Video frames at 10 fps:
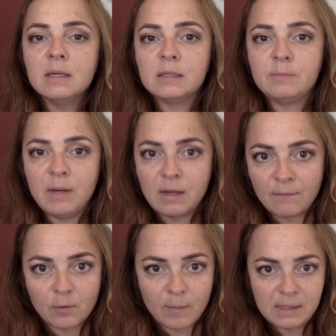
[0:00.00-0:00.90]
speak
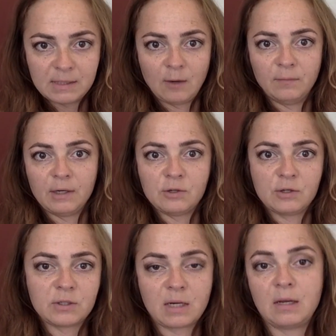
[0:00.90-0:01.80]
up for myself, and I
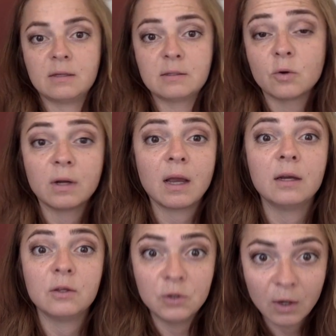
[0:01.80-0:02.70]
just sort of kind
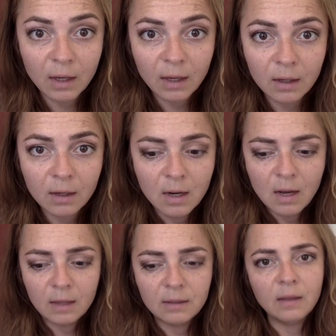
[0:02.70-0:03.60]
of took it.
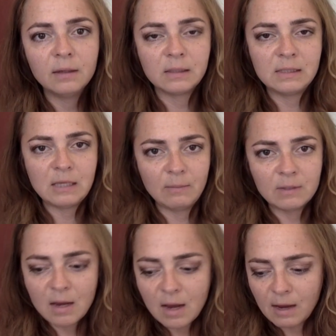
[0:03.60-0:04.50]
And then at the same
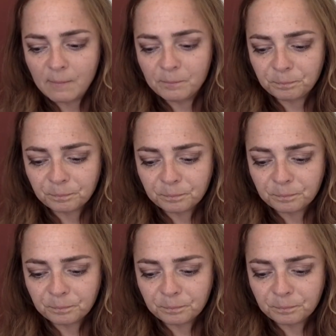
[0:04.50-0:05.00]
time,